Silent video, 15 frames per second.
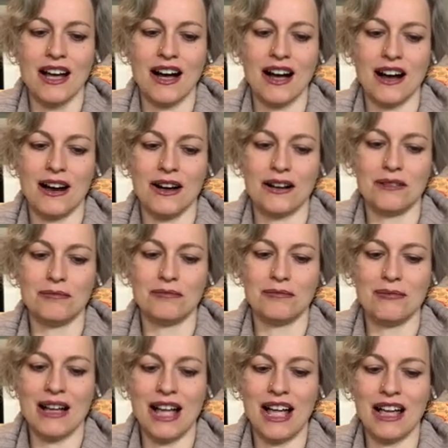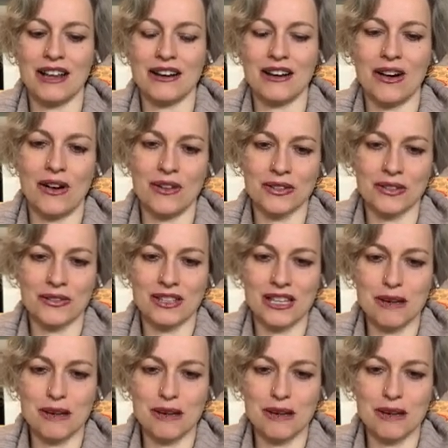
and also the